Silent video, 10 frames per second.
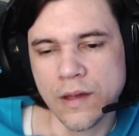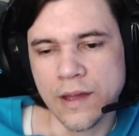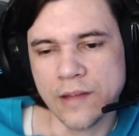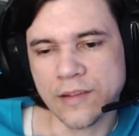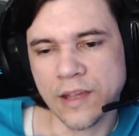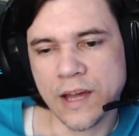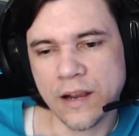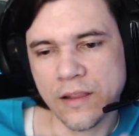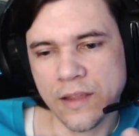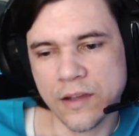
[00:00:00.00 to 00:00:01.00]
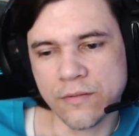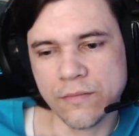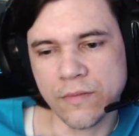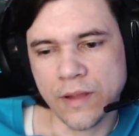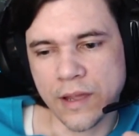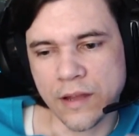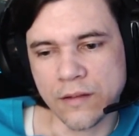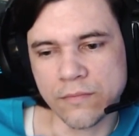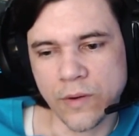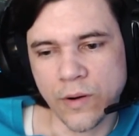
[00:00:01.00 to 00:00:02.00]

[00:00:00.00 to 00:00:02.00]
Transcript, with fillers: it's like kind of like an, like an